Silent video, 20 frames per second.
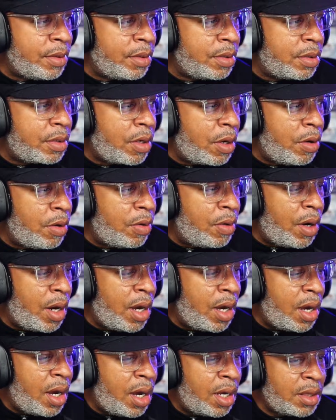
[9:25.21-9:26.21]
So
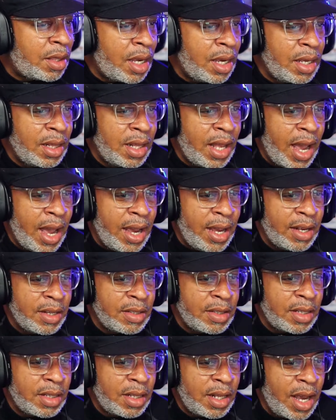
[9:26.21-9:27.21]
I think that
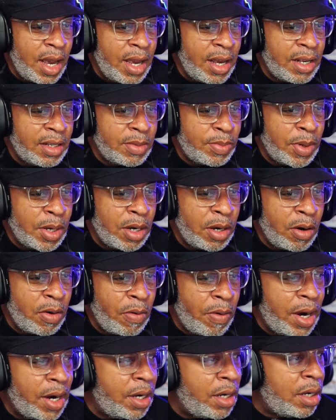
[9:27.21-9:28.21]
has been
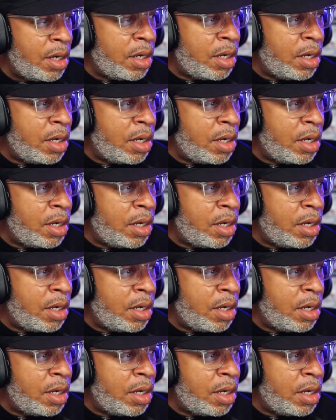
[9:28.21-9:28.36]
great.